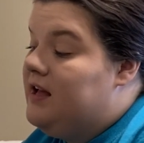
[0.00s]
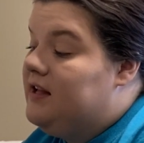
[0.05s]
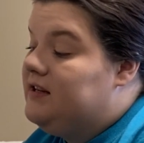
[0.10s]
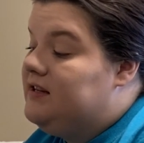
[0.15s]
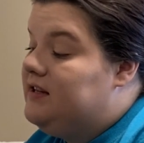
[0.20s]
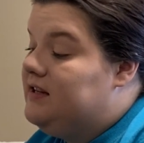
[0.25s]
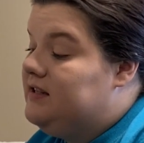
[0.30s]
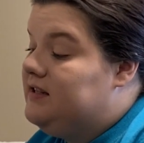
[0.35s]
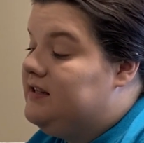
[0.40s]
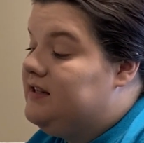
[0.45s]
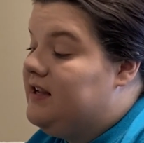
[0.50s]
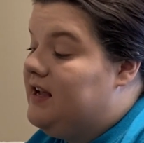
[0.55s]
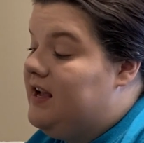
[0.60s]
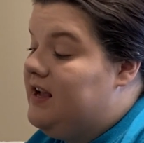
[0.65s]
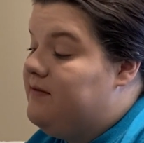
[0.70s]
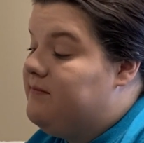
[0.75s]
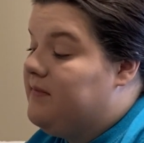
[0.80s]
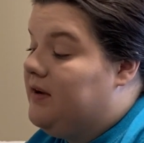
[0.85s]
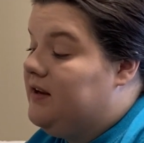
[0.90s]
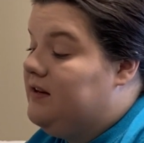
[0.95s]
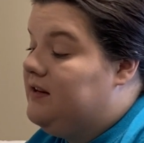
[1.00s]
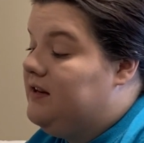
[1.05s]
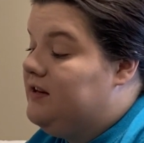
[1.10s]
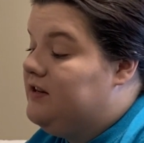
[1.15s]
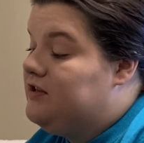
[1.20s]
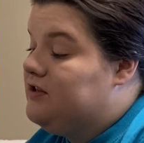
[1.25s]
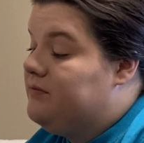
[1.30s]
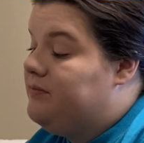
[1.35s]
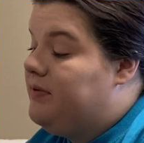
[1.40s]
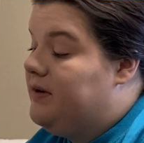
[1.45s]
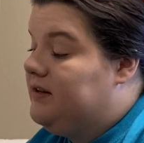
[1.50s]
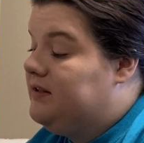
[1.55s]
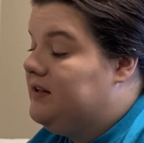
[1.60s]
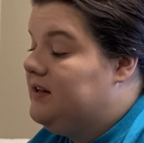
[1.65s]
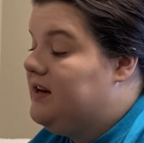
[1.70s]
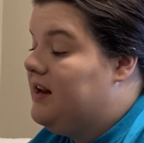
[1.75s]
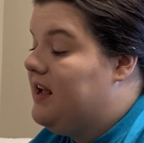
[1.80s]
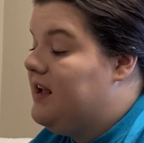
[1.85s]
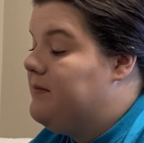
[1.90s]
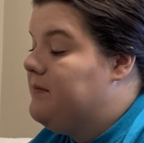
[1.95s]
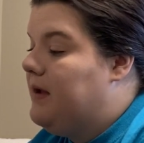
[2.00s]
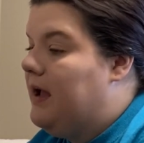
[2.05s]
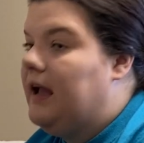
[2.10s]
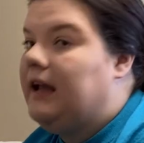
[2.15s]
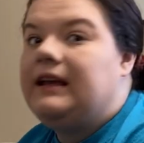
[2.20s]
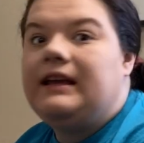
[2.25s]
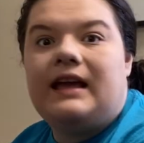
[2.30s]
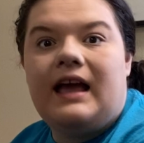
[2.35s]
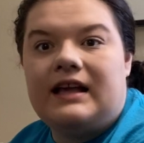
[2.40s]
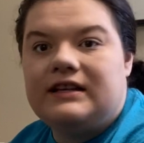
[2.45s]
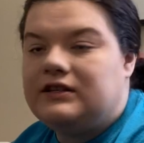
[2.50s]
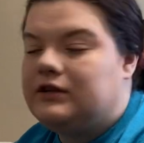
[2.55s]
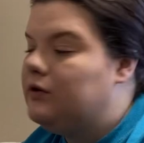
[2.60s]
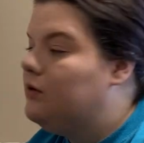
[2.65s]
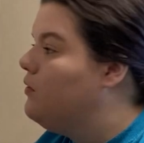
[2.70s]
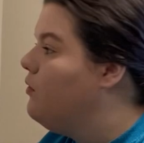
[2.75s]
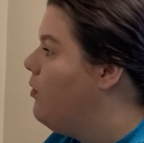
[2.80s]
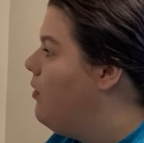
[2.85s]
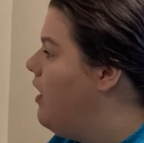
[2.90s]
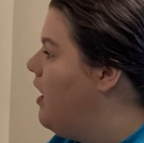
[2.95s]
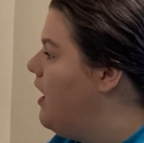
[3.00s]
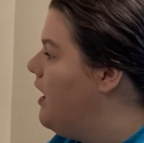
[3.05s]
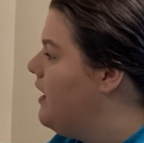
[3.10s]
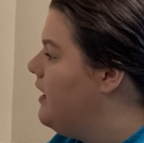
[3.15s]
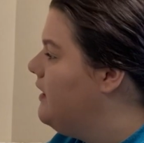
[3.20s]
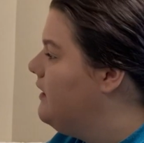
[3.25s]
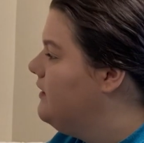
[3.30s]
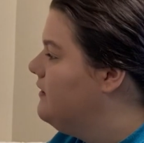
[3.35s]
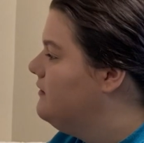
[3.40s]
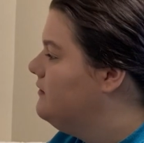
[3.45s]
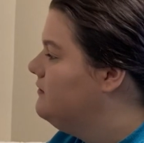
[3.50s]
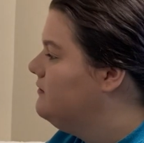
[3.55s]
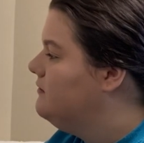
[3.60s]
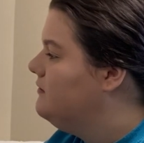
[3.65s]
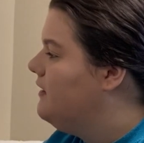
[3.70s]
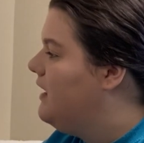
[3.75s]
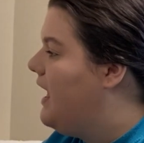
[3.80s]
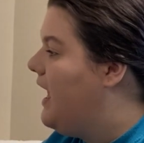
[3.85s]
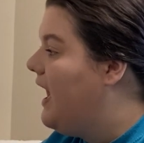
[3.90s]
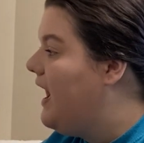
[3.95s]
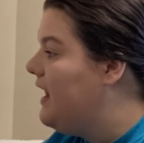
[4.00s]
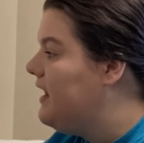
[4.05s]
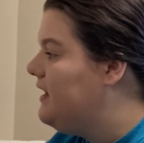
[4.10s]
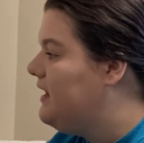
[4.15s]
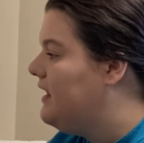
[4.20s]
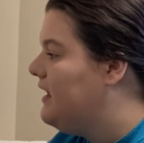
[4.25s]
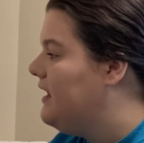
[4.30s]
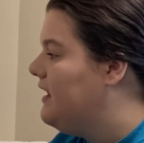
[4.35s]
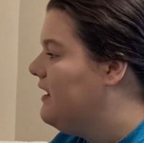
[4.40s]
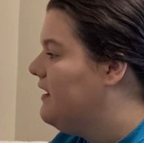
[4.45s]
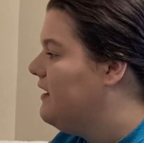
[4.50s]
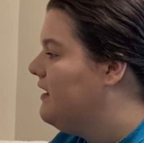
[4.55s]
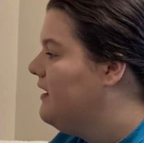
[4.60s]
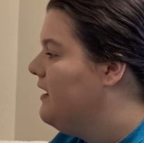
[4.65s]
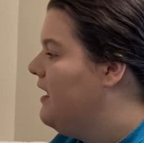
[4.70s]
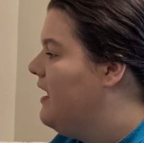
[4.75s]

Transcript: Today, my teacher picked a name, and guess who won? I did.